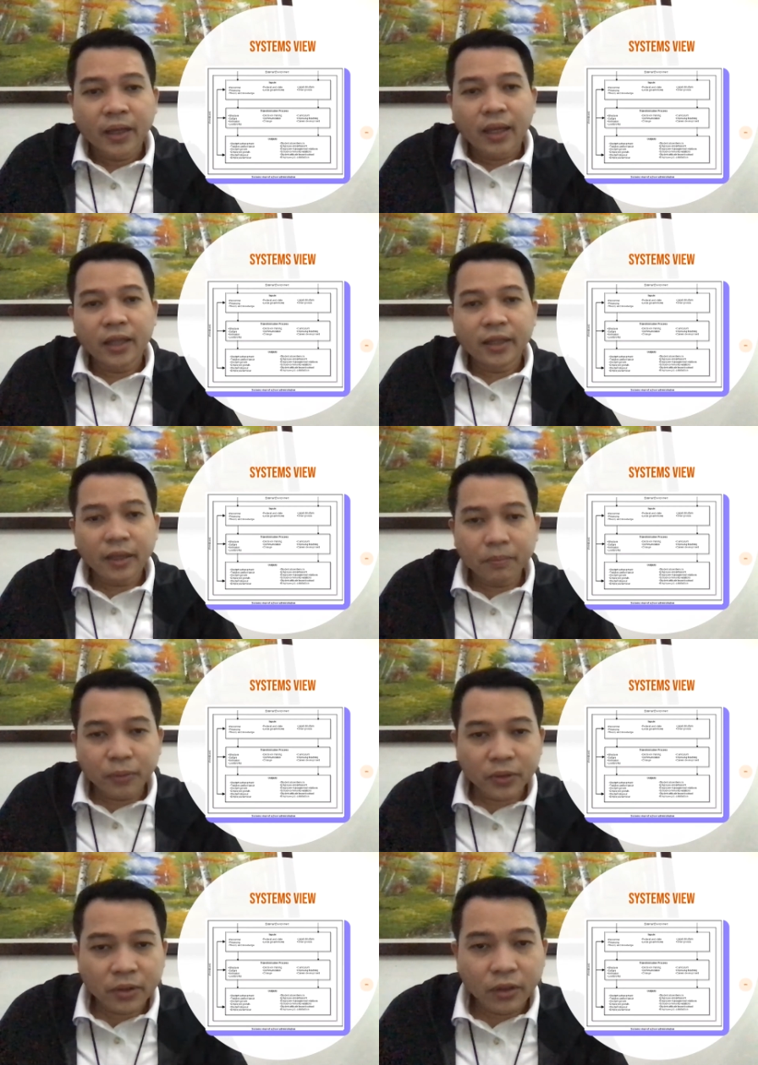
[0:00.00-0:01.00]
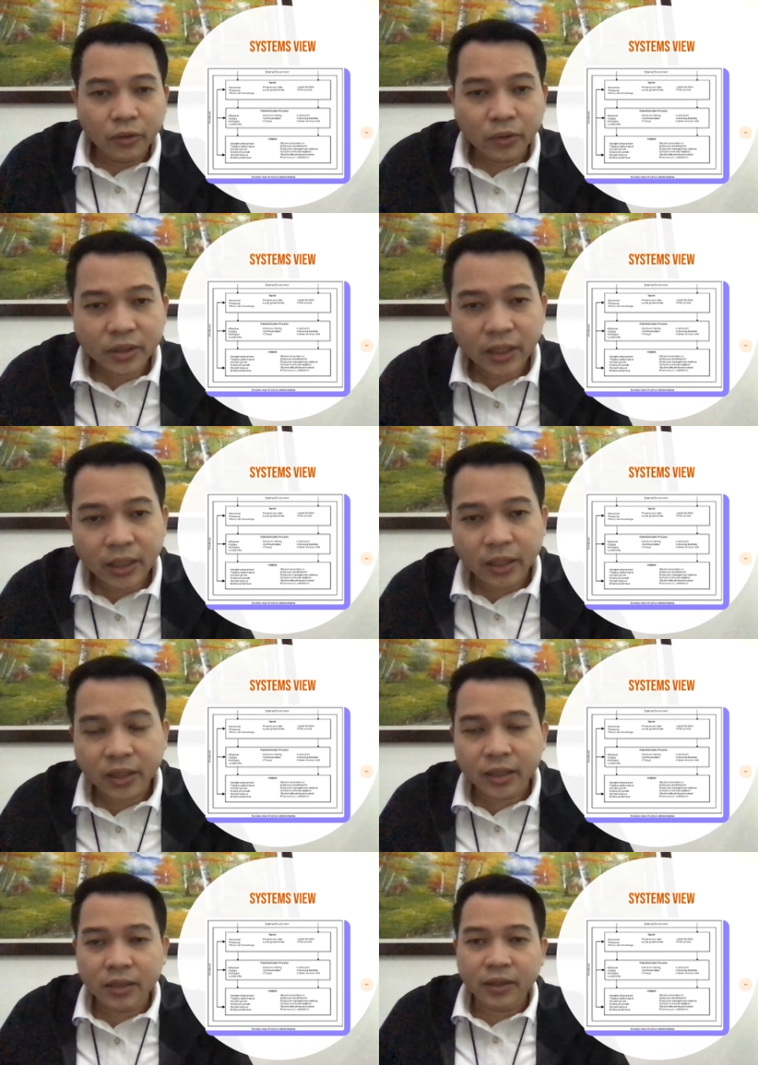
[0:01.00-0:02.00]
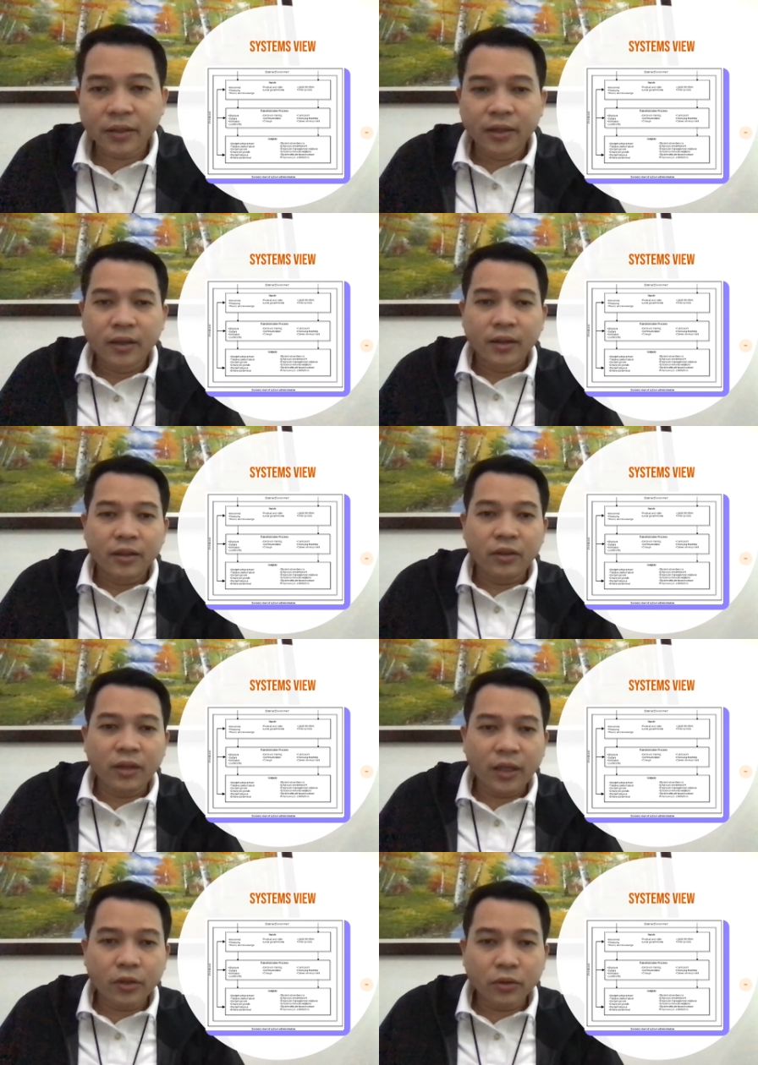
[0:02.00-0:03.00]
In the input, you will see here that you need to